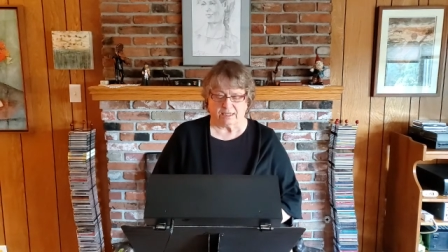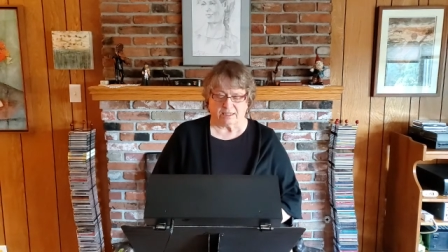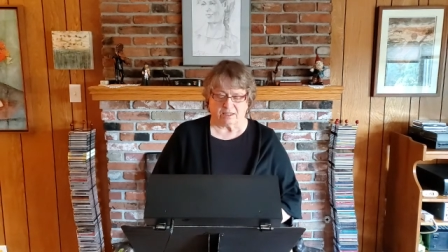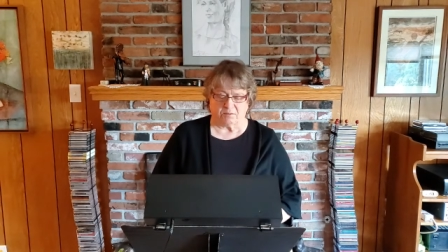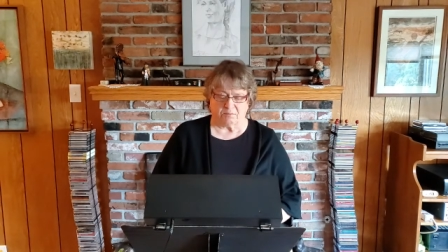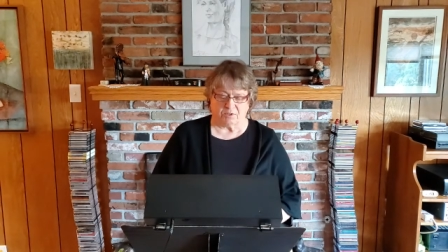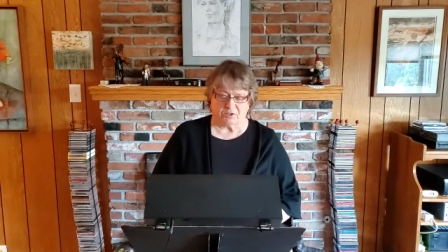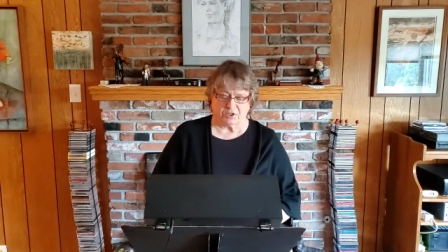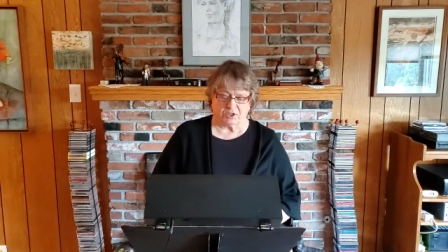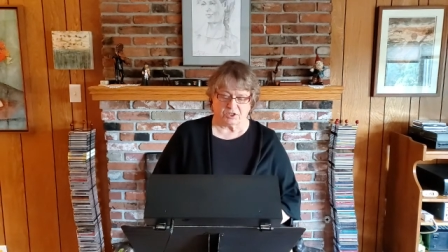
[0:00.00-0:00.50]
the
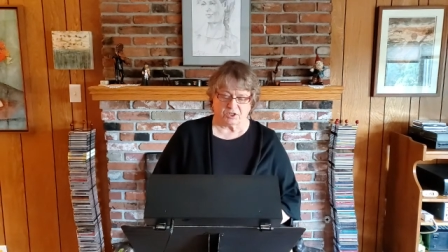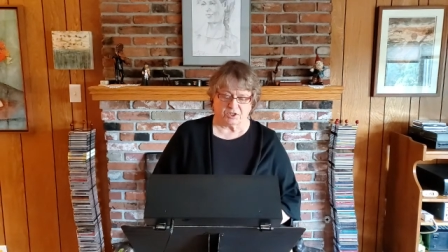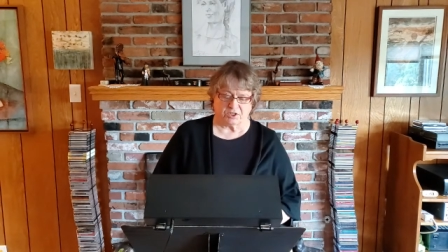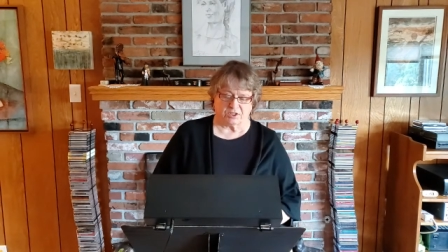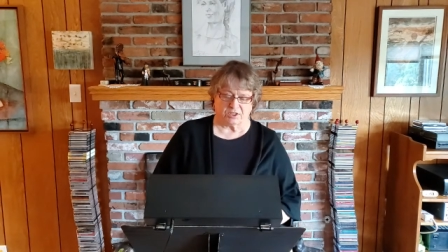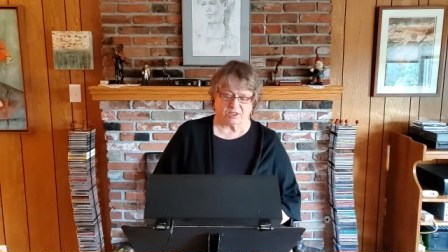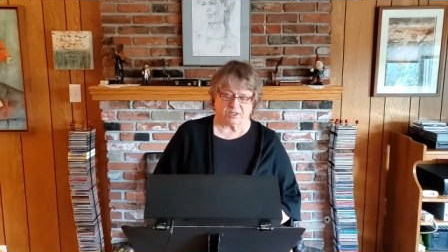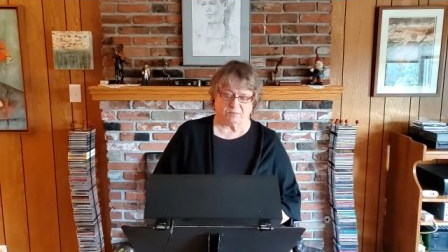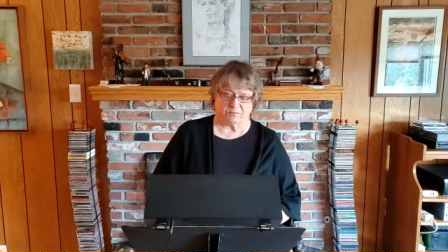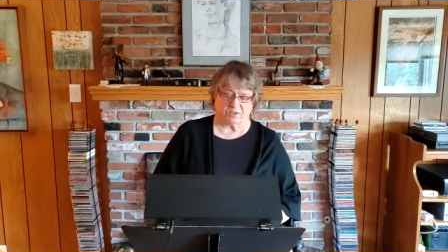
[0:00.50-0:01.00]

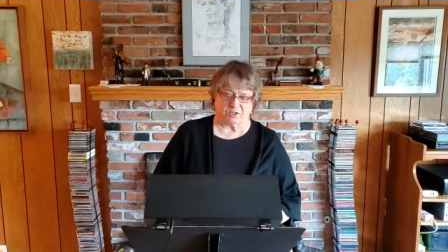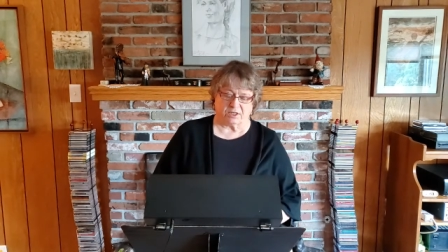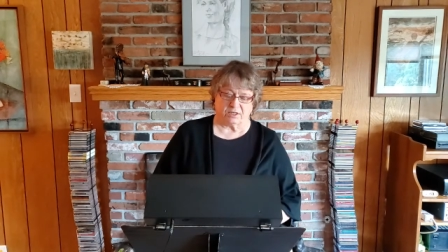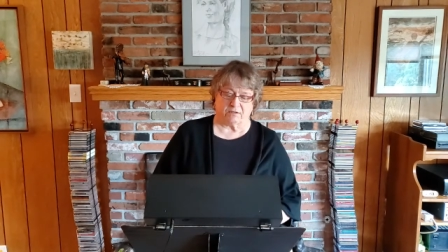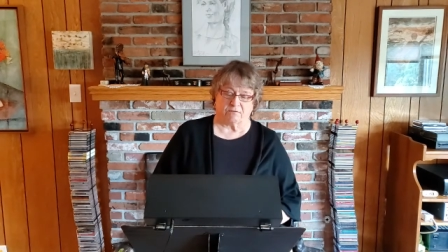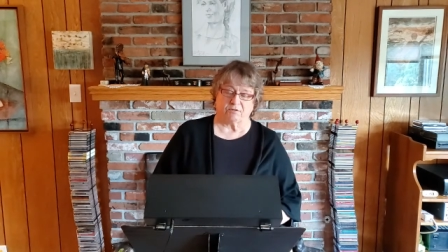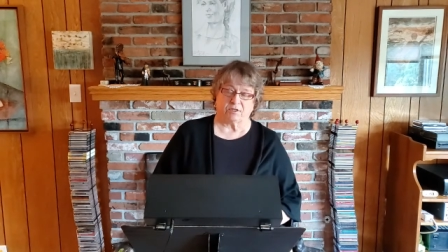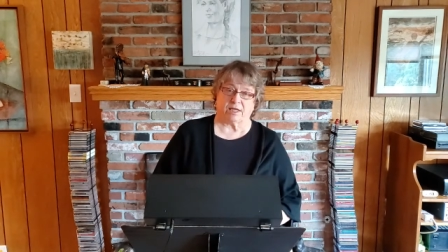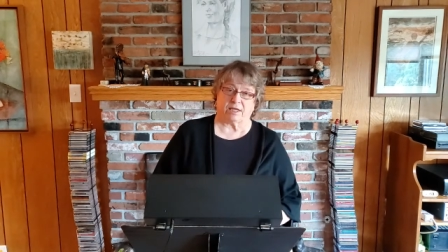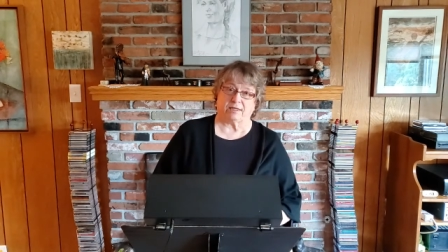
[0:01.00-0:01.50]
musicians
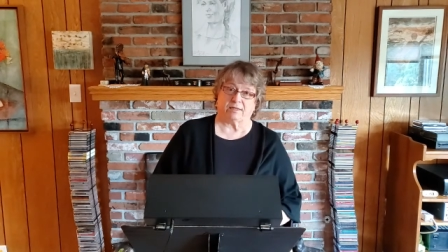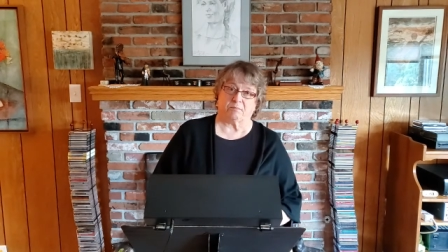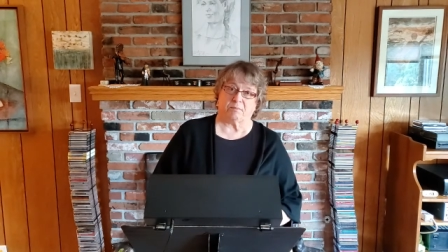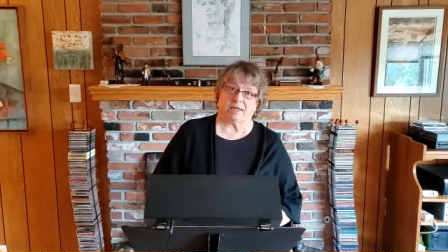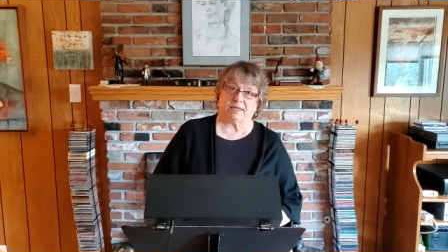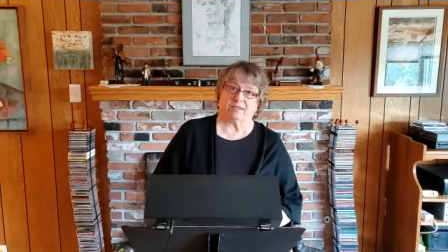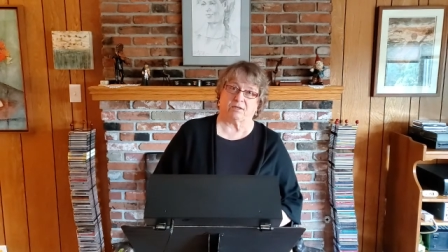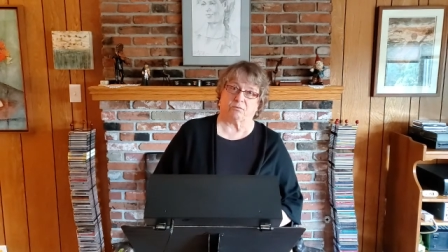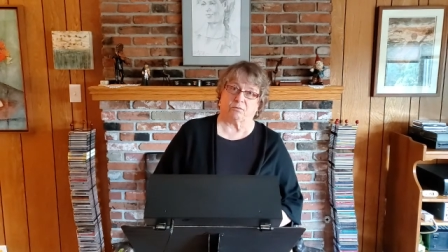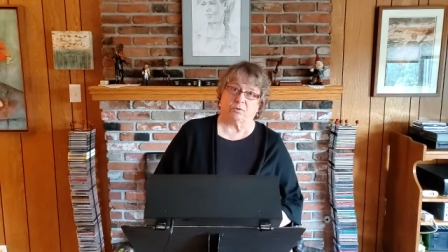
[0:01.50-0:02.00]
themselves had to
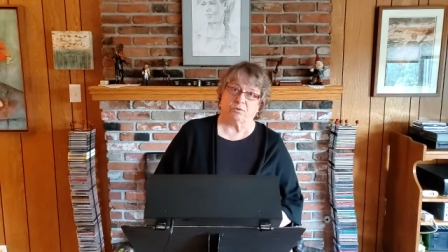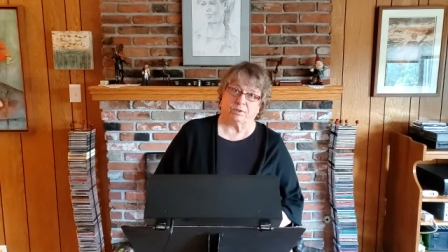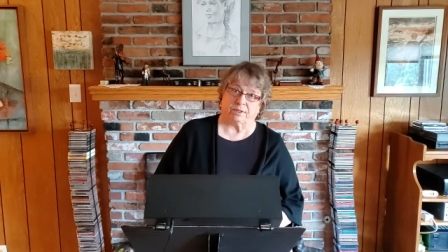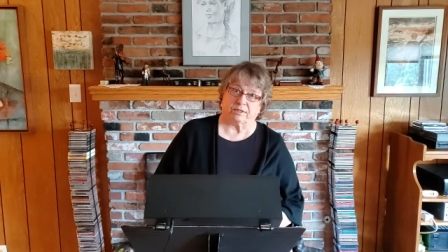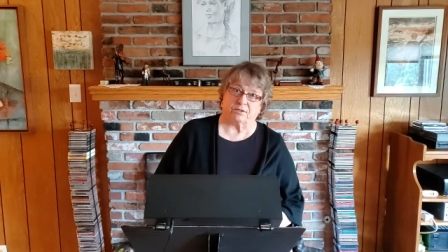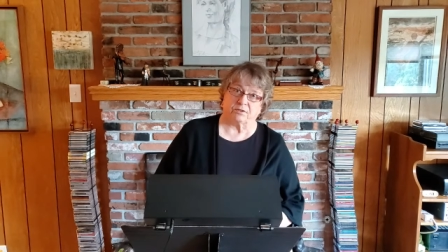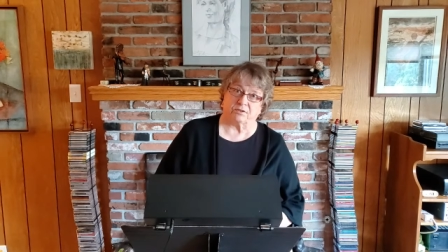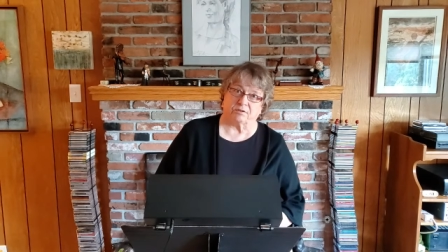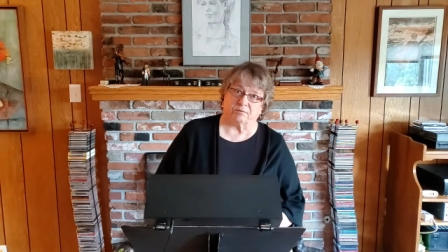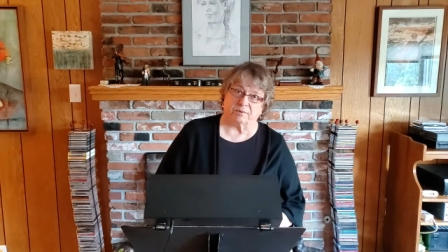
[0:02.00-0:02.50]
make their own
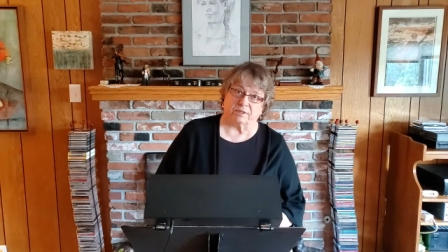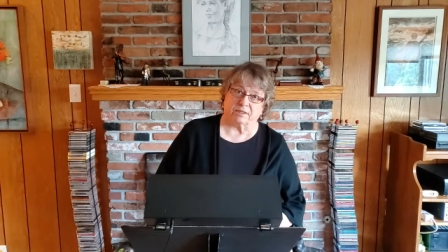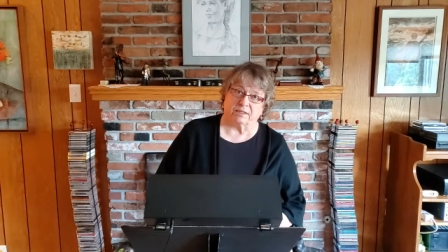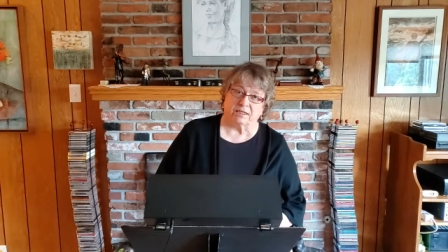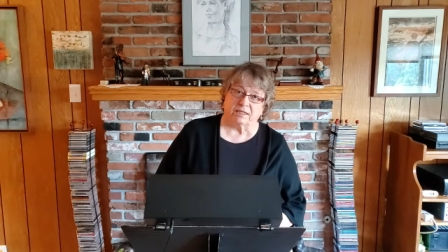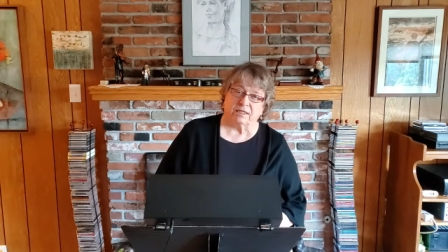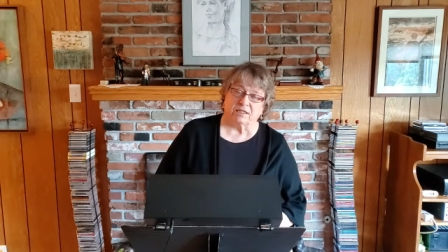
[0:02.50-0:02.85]
instrument.